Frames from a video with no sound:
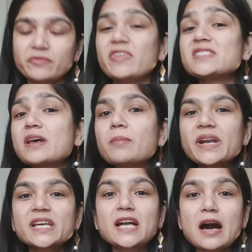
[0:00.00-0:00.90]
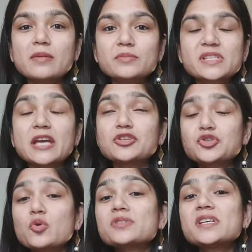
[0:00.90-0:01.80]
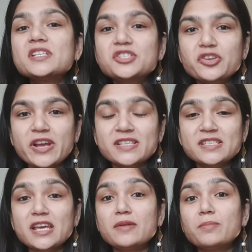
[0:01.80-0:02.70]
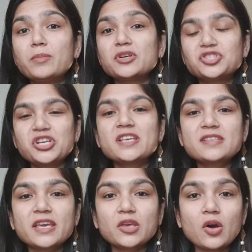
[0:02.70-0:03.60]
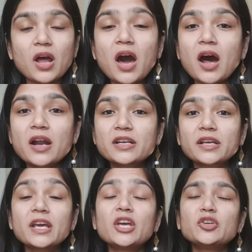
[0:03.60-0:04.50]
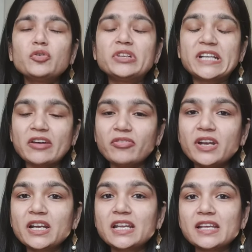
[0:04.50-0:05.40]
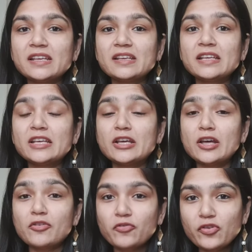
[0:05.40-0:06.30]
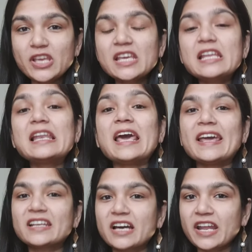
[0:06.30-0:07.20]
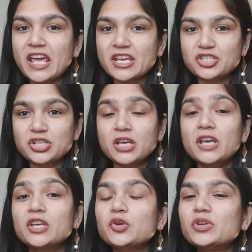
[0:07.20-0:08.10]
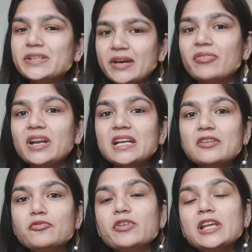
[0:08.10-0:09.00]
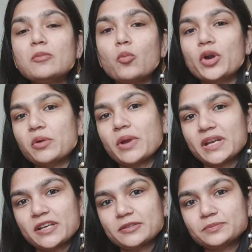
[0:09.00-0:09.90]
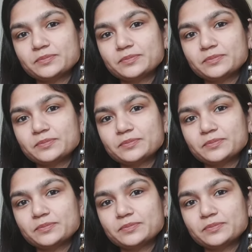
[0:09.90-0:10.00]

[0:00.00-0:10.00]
When somebody comes and shows interest in purchasing your art, you definitely feel encouraged, you definitely feel motivated.